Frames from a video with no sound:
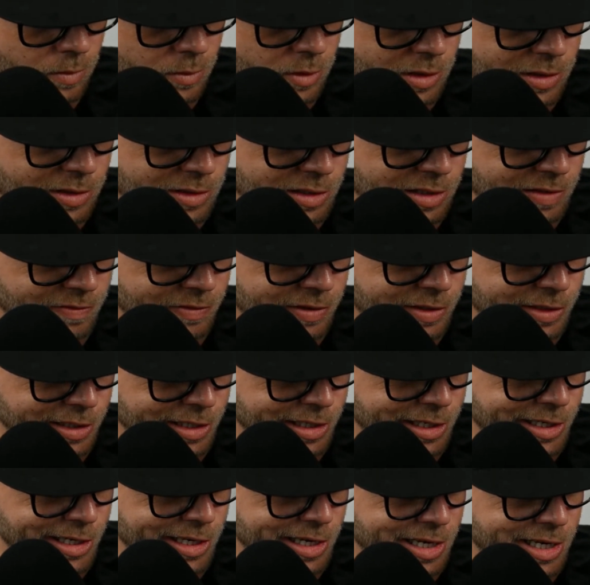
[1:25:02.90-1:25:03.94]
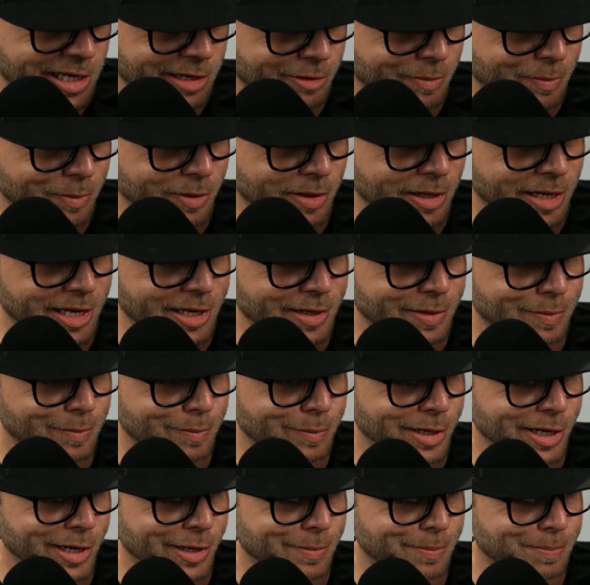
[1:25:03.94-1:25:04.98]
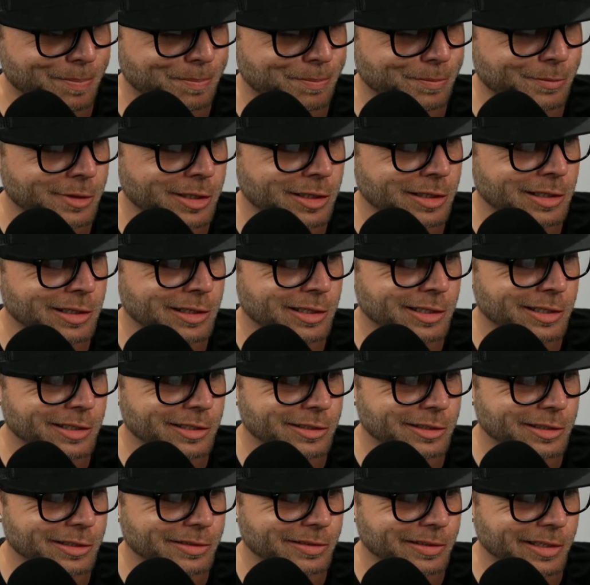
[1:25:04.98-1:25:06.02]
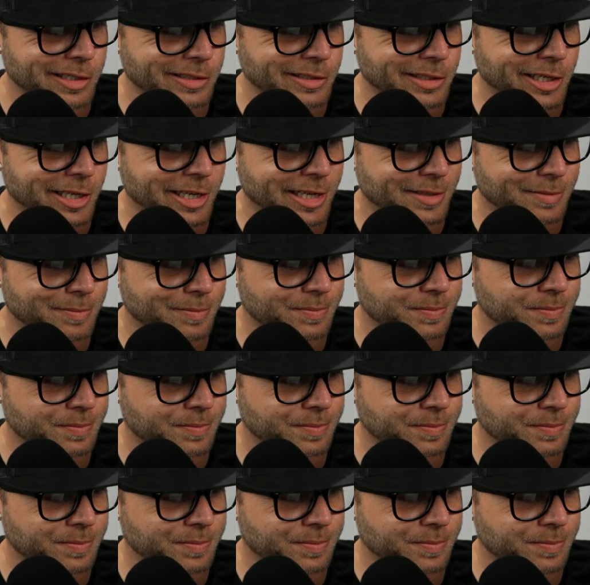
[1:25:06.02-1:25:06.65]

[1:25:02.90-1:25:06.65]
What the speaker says: Civic AI reply. Bam. Just like that.